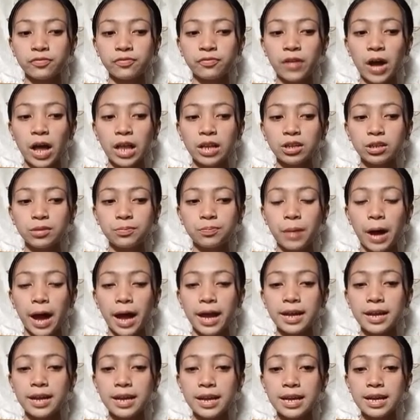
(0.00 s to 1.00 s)
followed
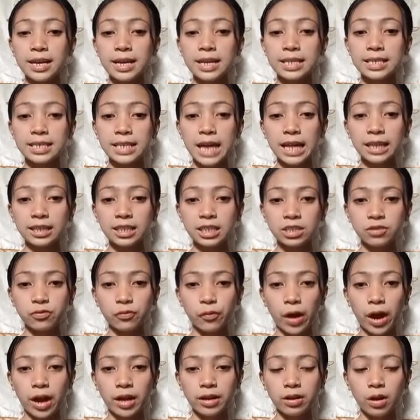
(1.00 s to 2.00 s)
by
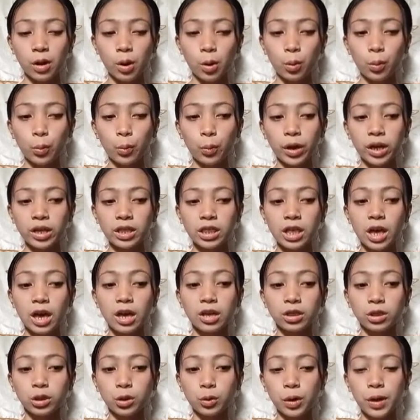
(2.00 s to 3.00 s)
satisfied with
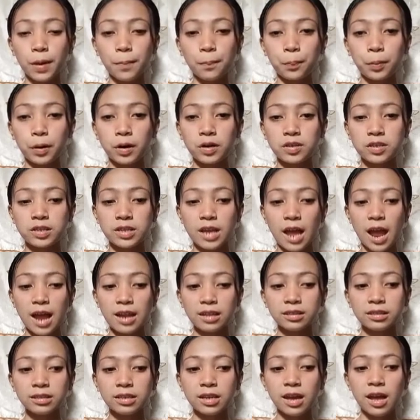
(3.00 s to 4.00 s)

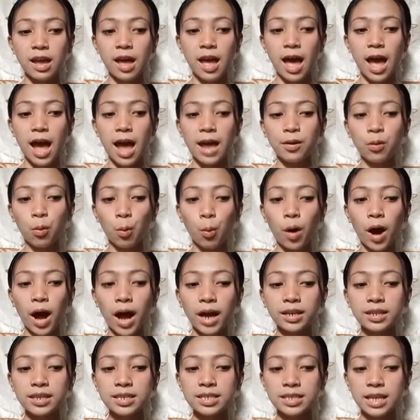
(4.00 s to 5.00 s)
3% and
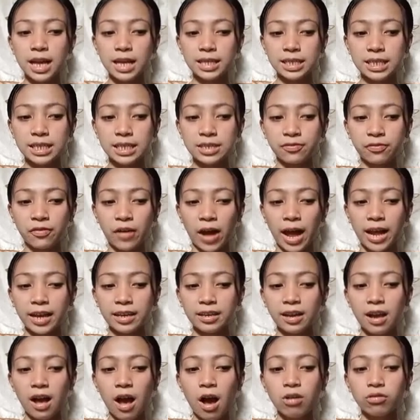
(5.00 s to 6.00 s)
1
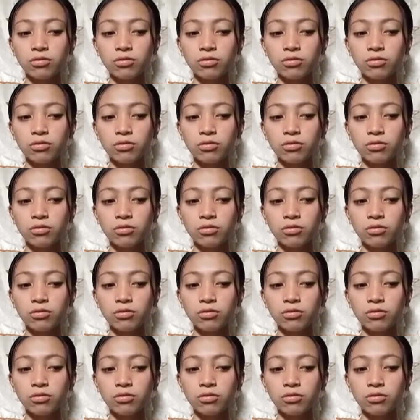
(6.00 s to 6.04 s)
dissatisfied.